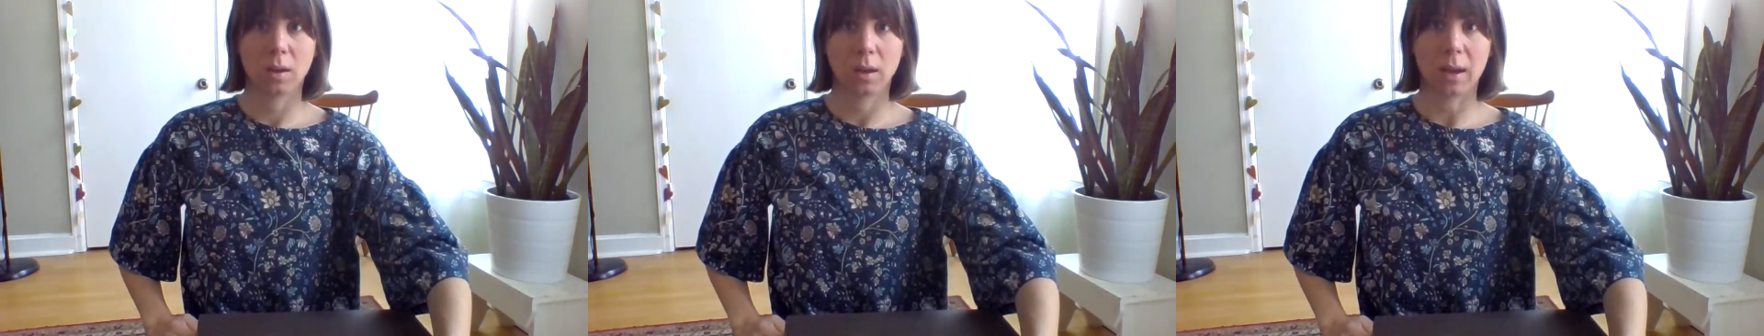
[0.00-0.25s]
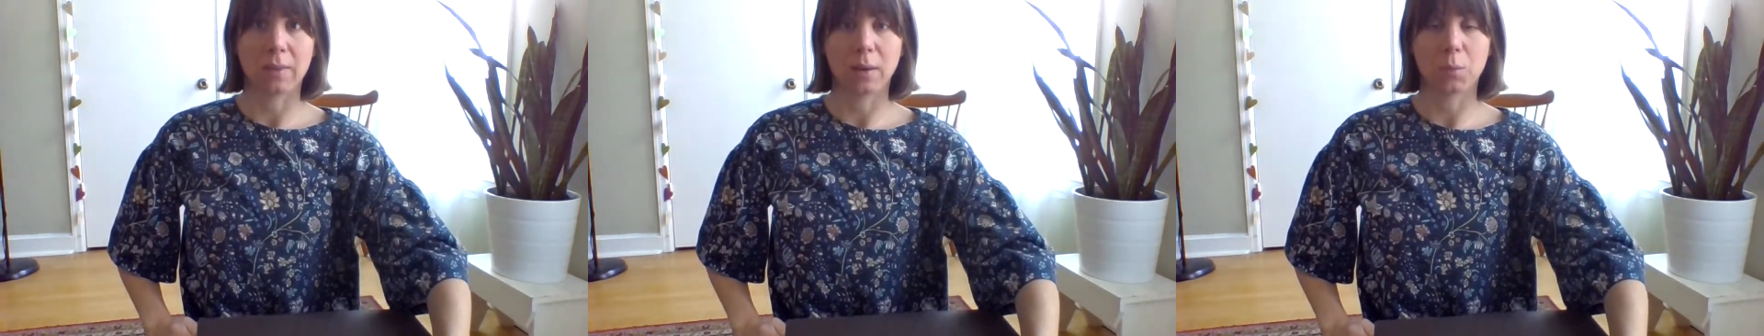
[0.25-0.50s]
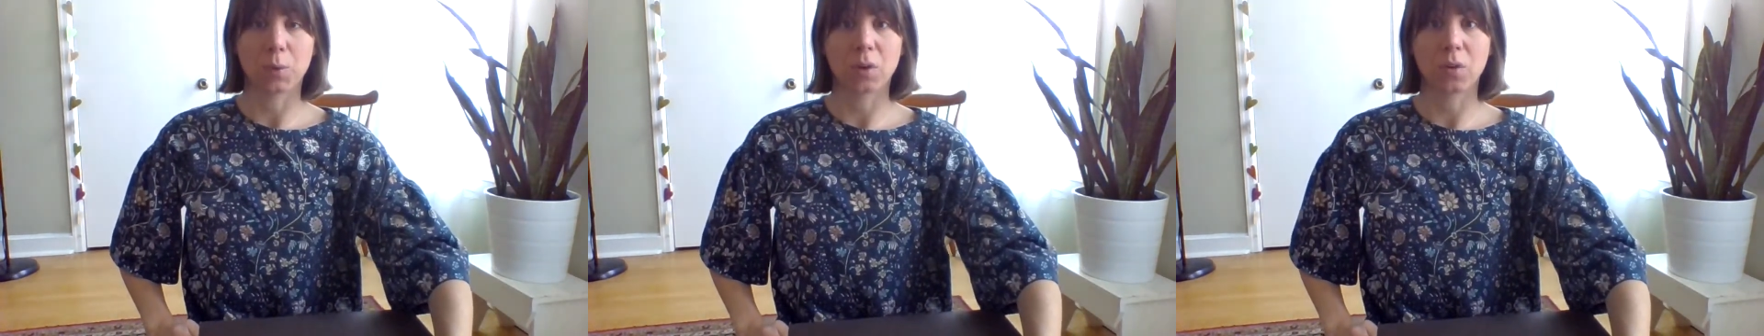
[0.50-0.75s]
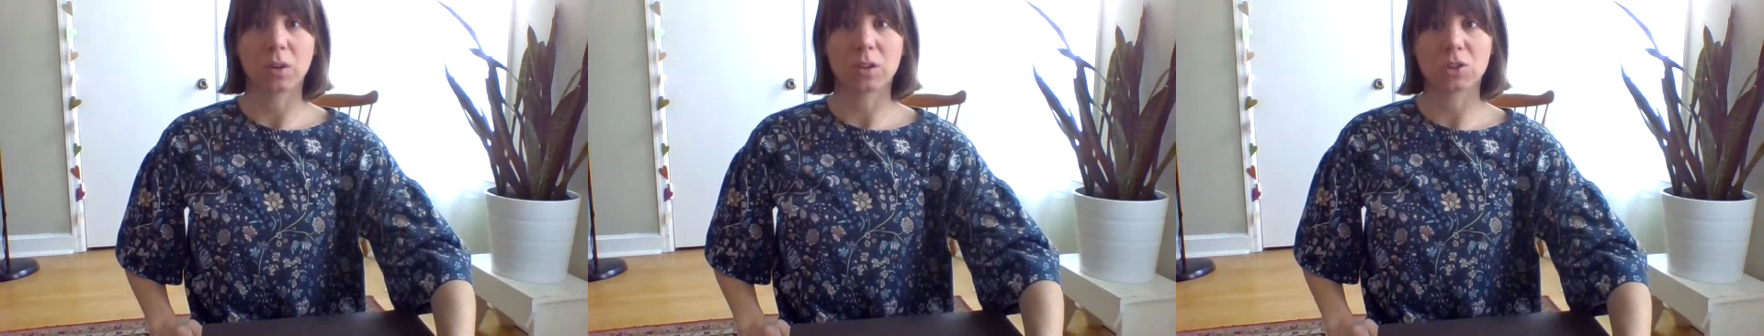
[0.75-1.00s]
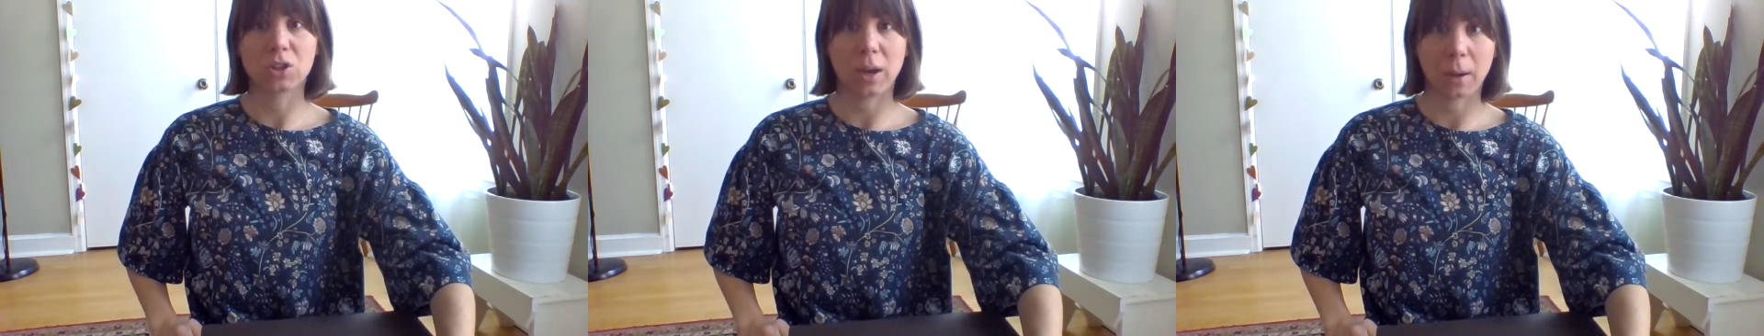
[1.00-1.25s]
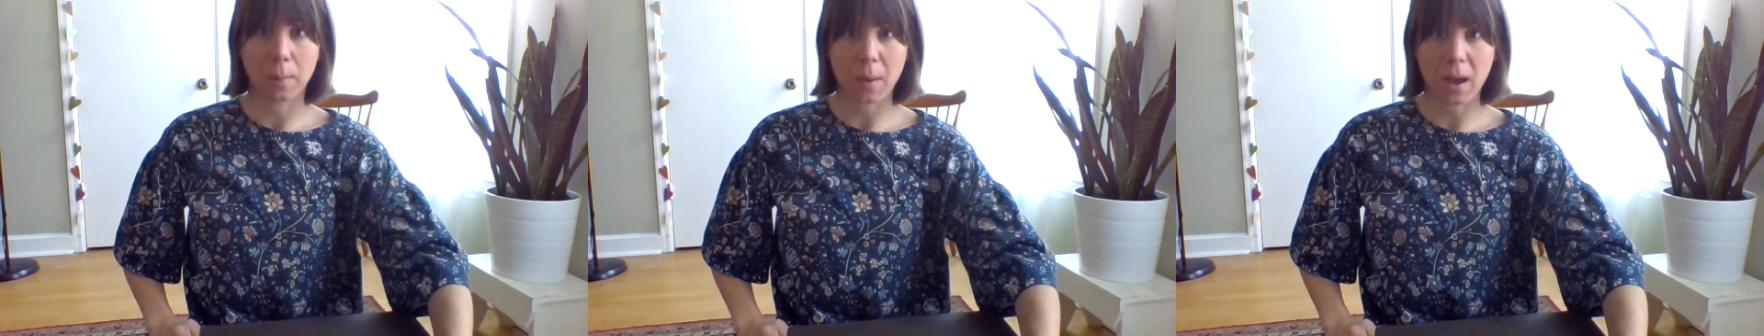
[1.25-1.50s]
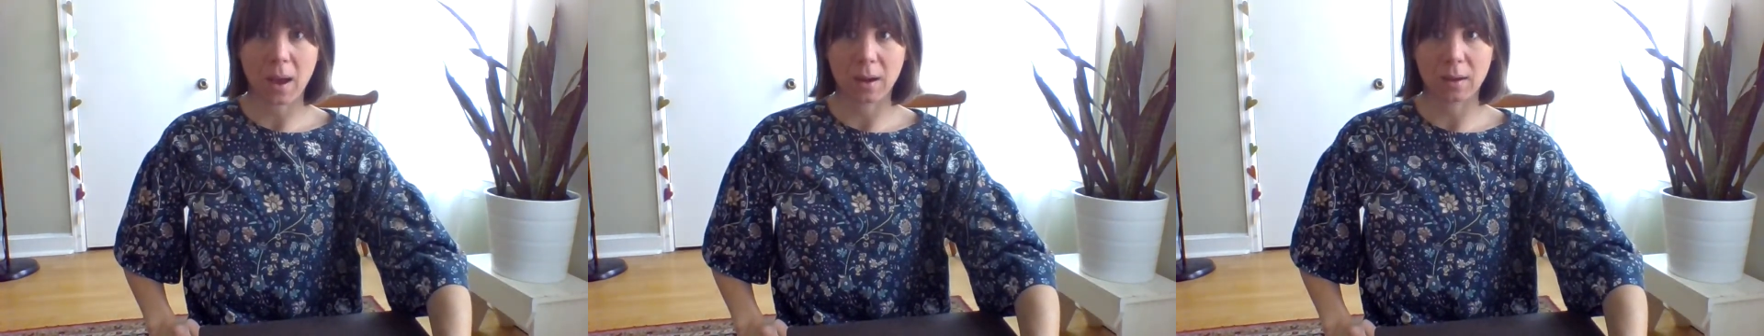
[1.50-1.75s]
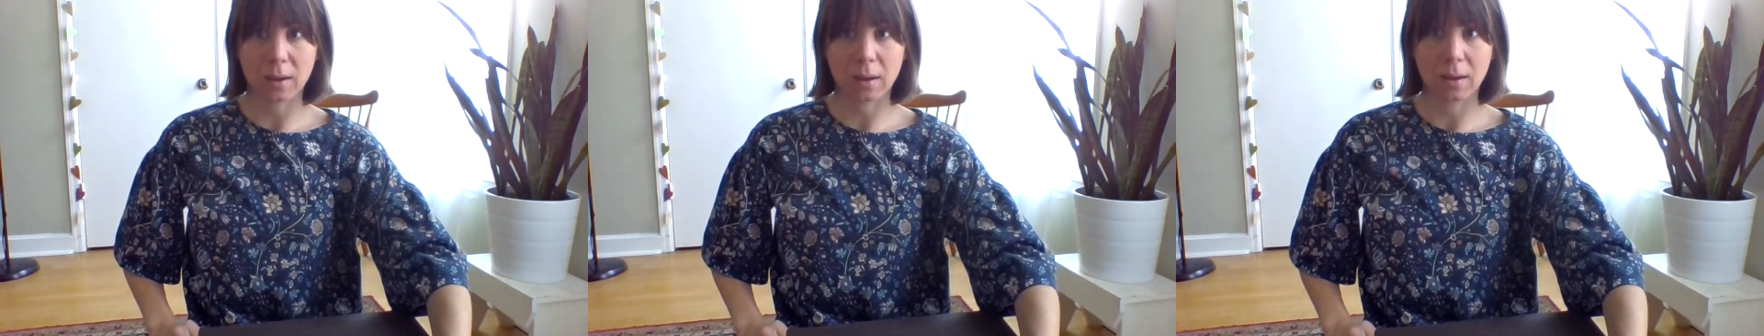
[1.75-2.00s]
And then we're going to check back
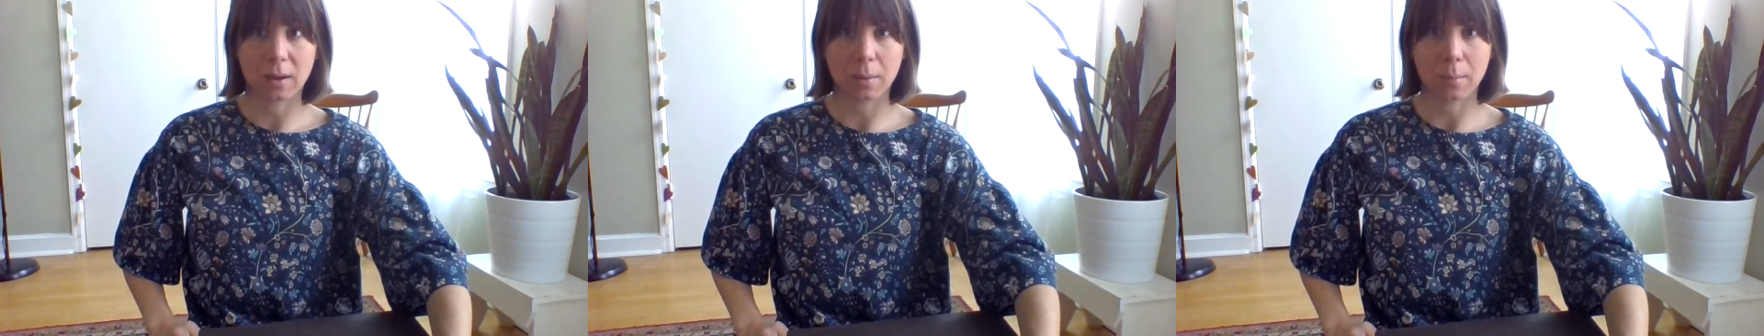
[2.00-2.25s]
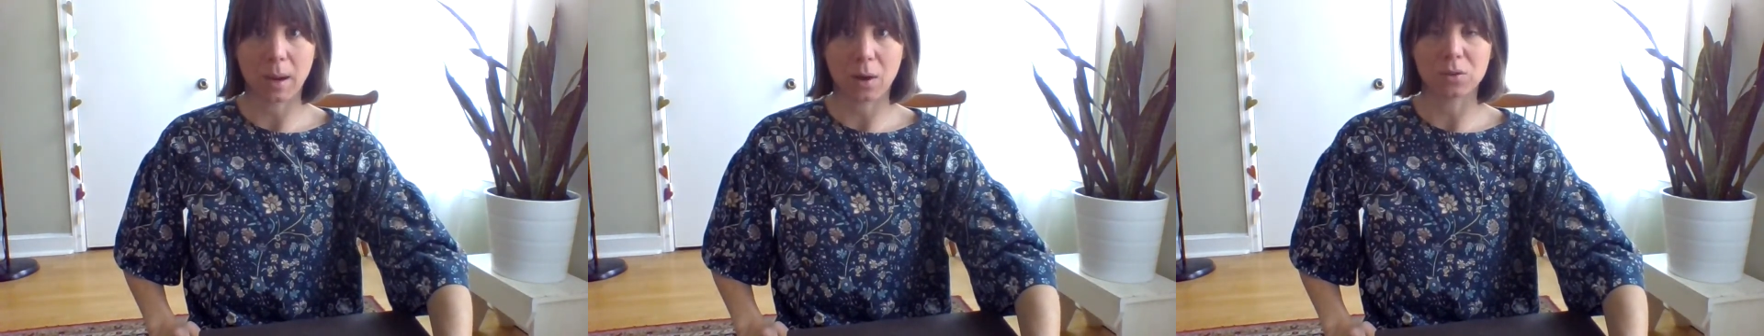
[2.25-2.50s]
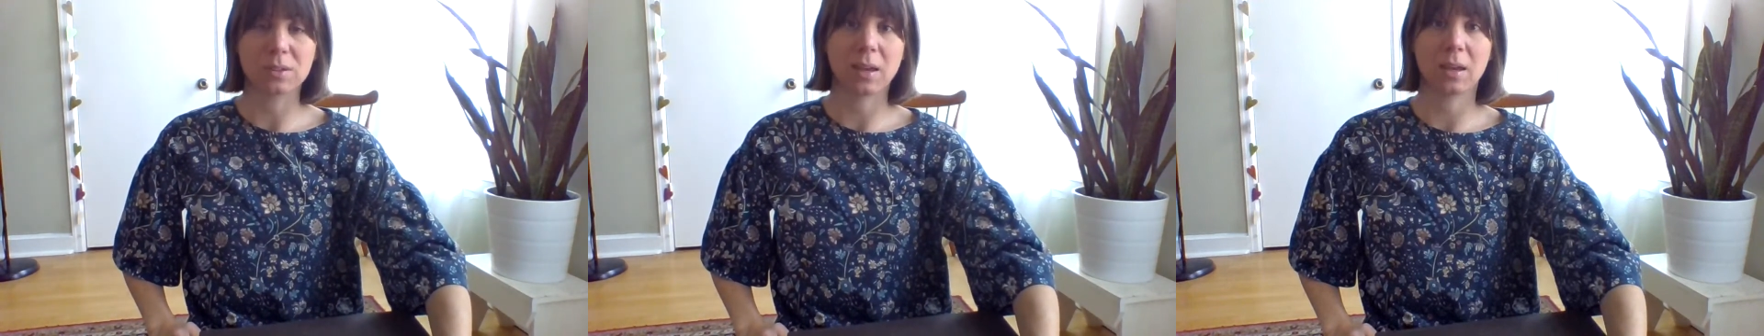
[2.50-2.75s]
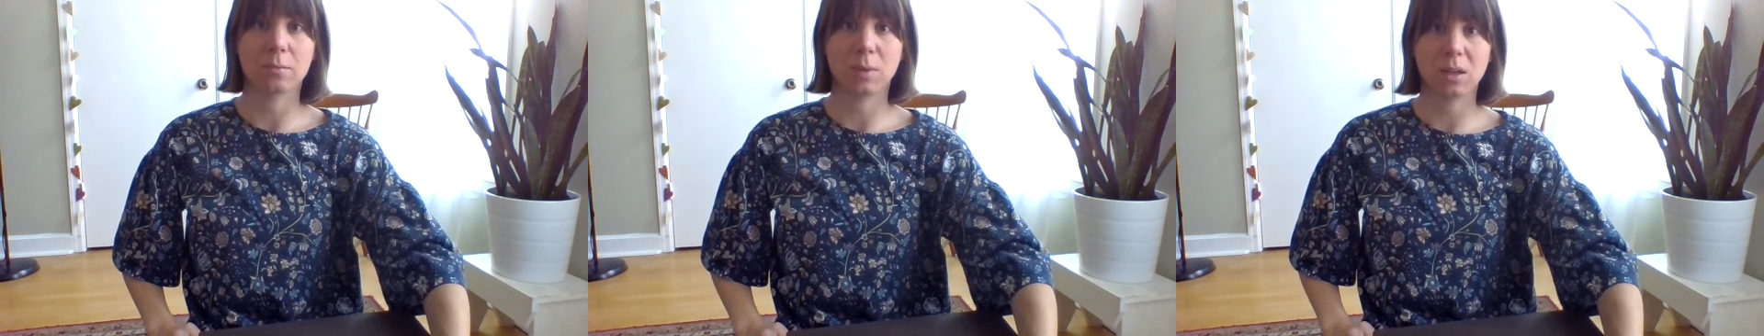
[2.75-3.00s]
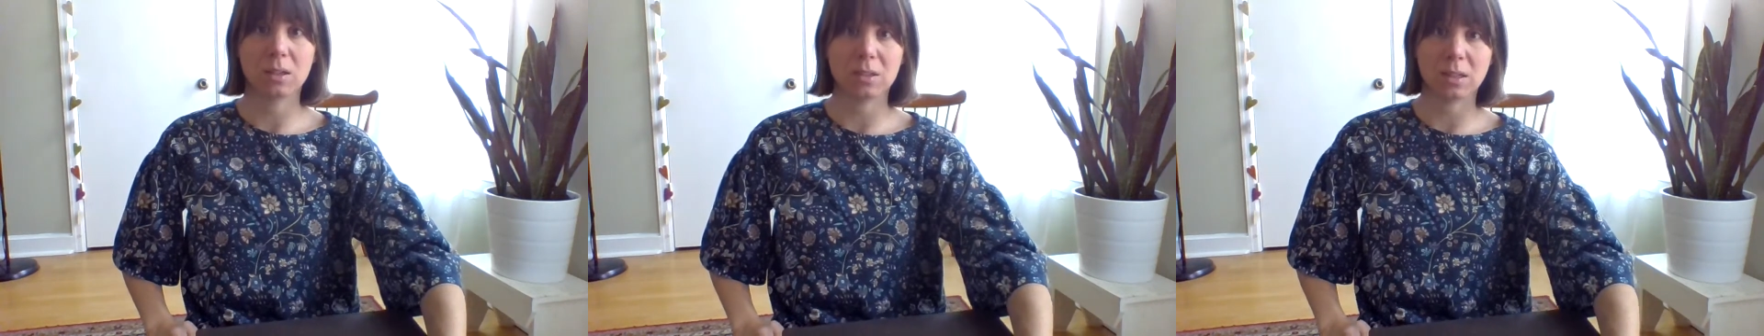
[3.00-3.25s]
in about 10 minutes